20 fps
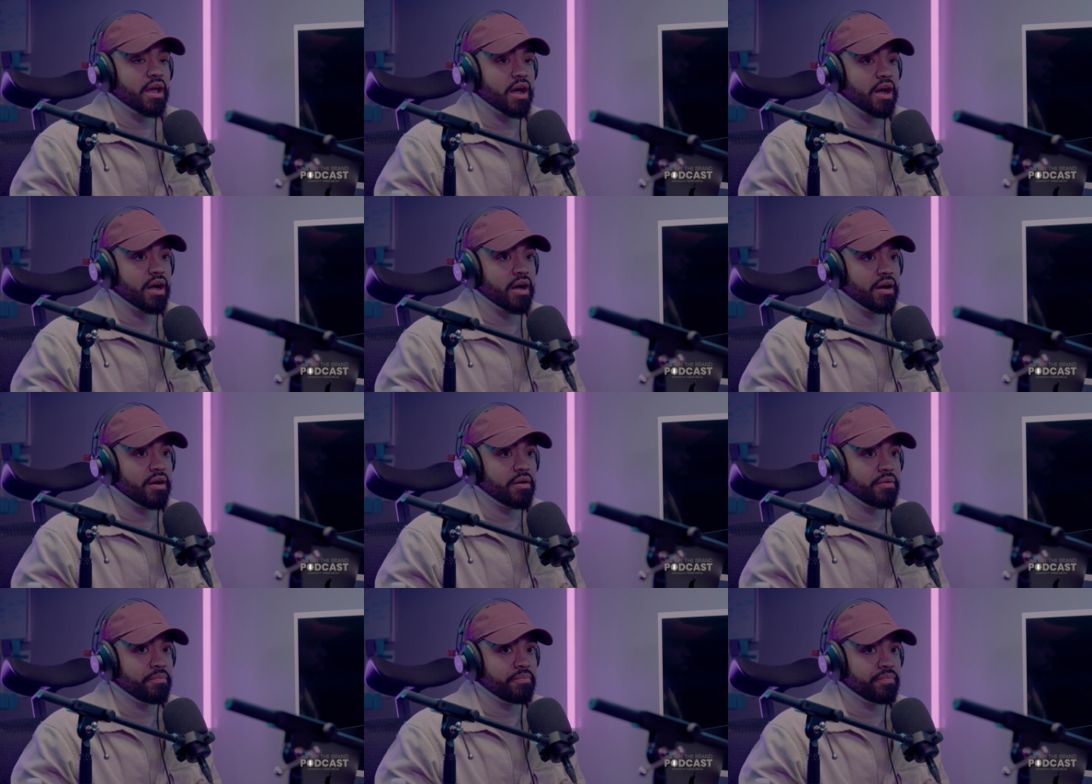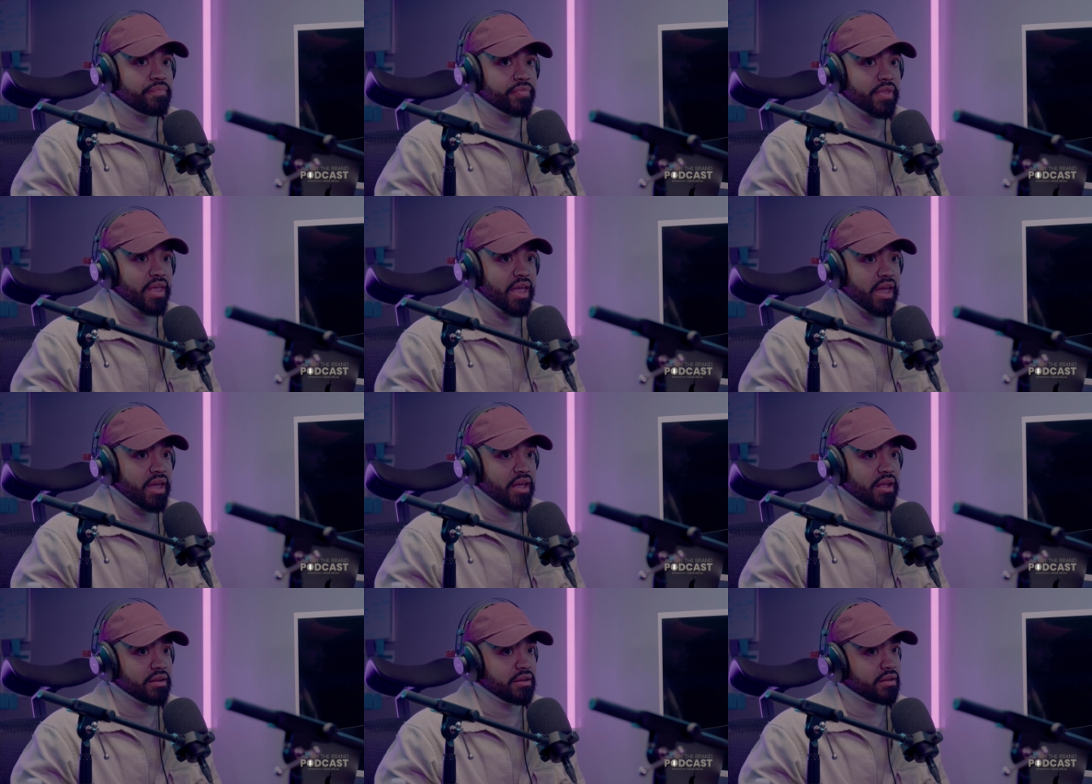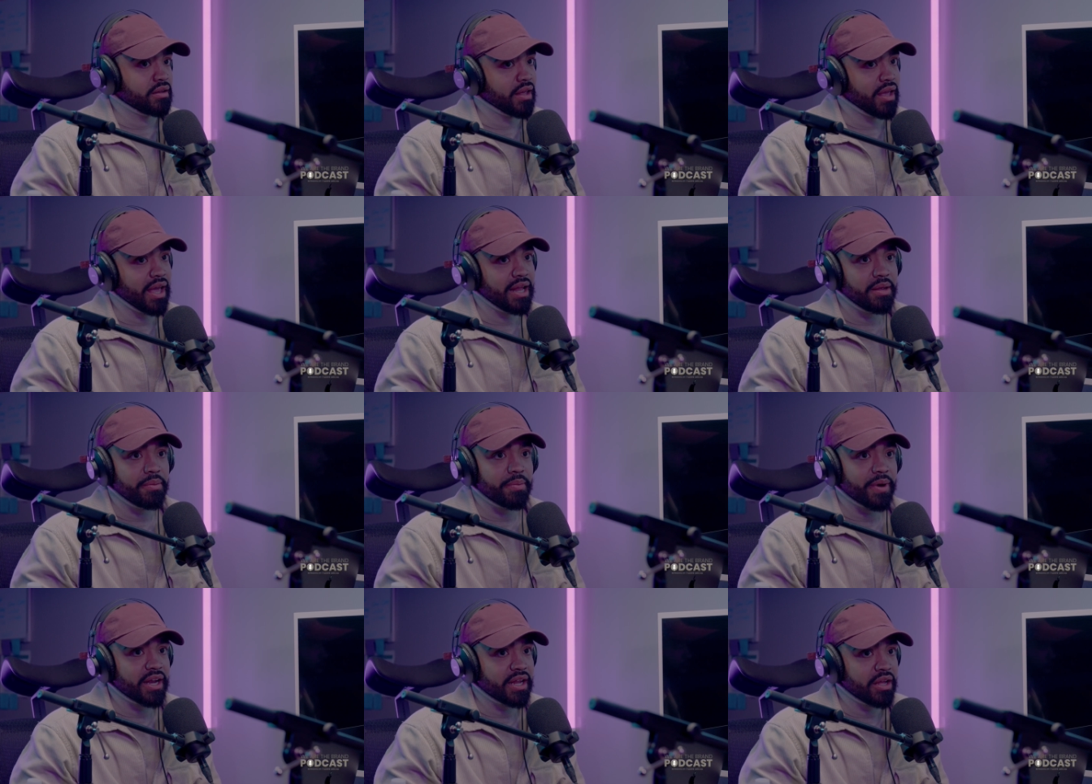And
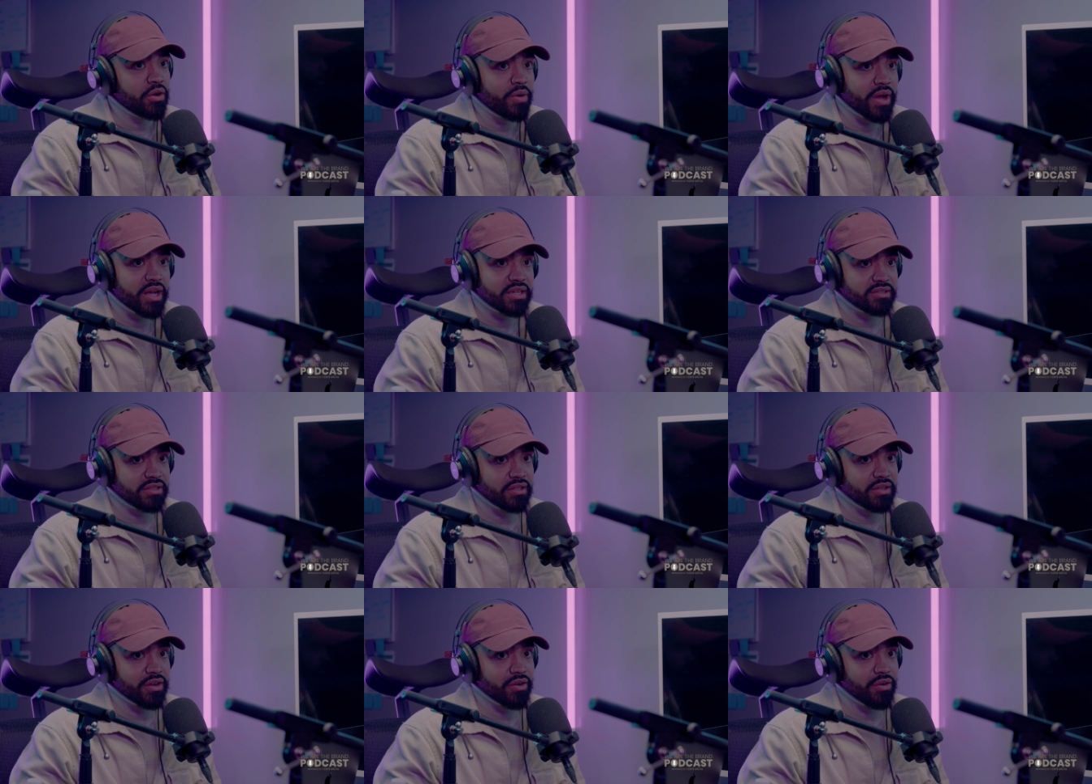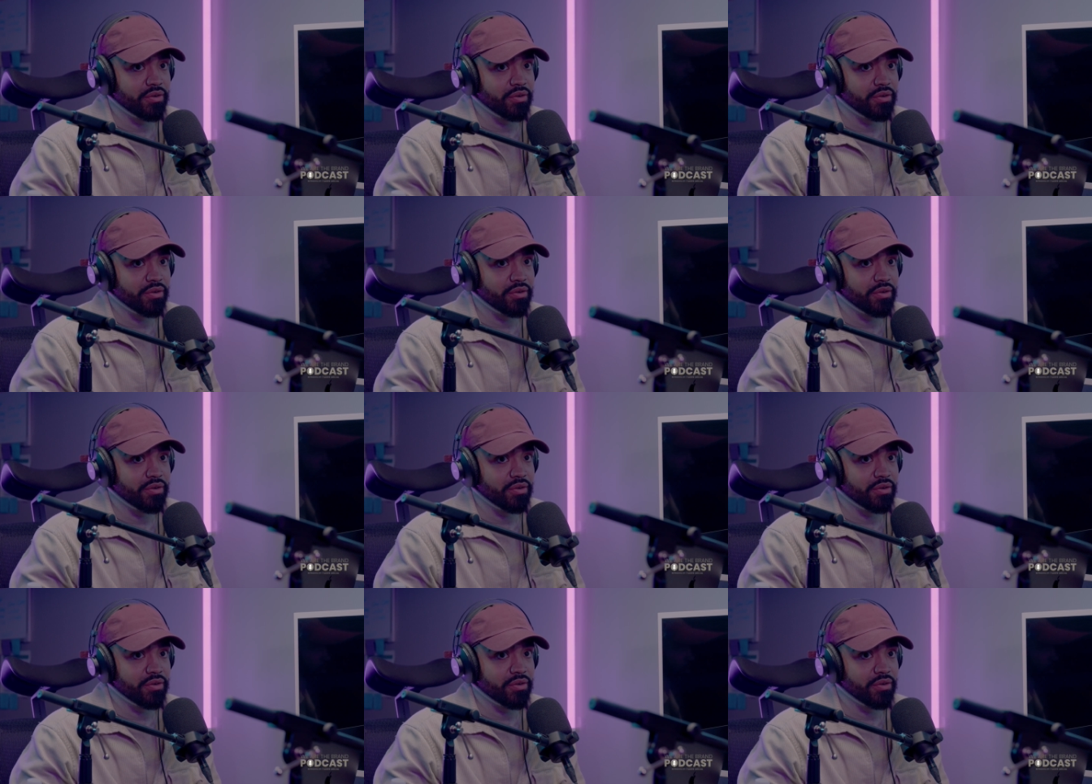anybody who has,